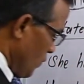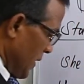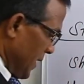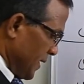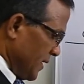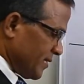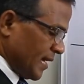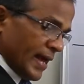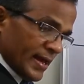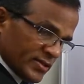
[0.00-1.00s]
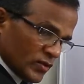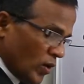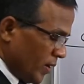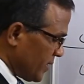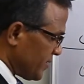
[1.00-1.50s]
When it is has
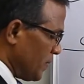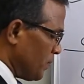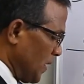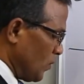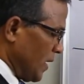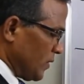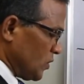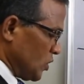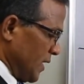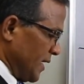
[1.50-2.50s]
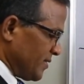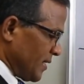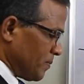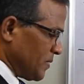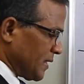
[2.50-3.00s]
got, simply we have to change
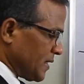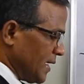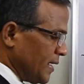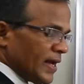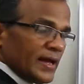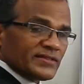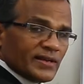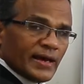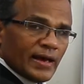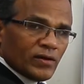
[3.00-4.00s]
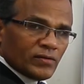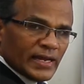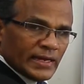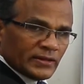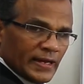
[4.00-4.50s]
subject and has or have,
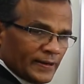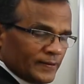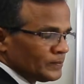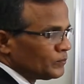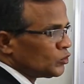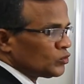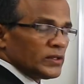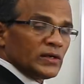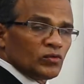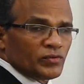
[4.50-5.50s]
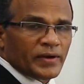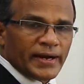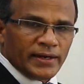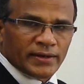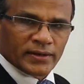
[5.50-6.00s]
like that, so that we
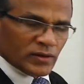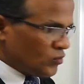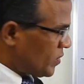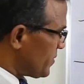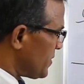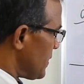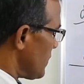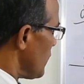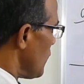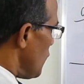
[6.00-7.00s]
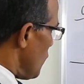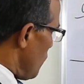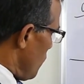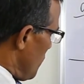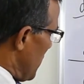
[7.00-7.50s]
find question.
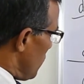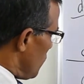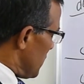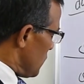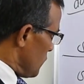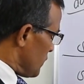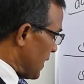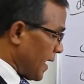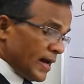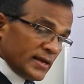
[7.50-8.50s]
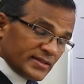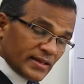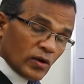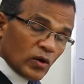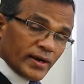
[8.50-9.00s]
When we use has
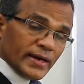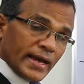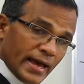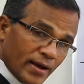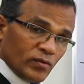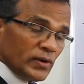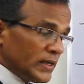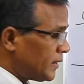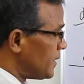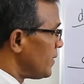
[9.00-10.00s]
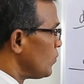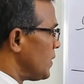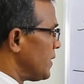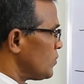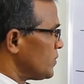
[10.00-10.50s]
or have only, then we
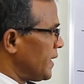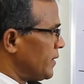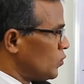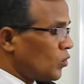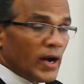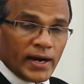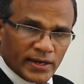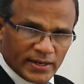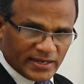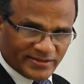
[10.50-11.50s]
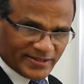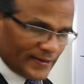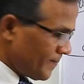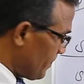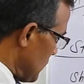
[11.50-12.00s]
have to take do or does.
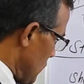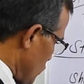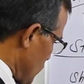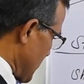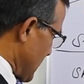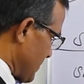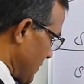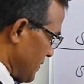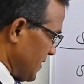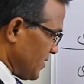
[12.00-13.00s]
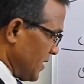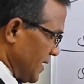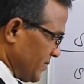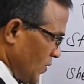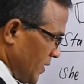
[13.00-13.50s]
So in the case of this, she
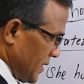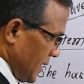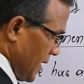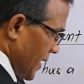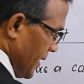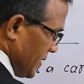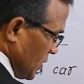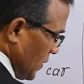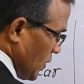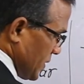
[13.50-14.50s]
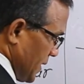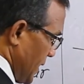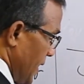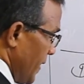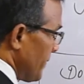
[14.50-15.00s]
has got a car, has she got a
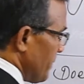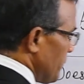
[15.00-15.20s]
car,